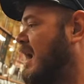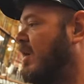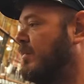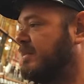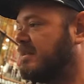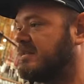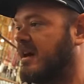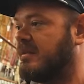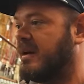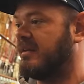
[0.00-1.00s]
I hope he's
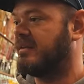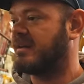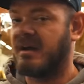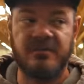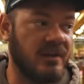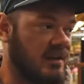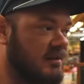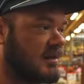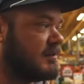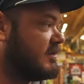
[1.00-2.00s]
excited about this. I got a feeling
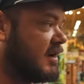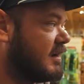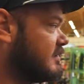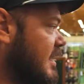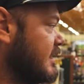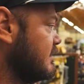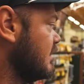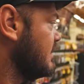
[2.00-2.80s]
he's gonna be very excited.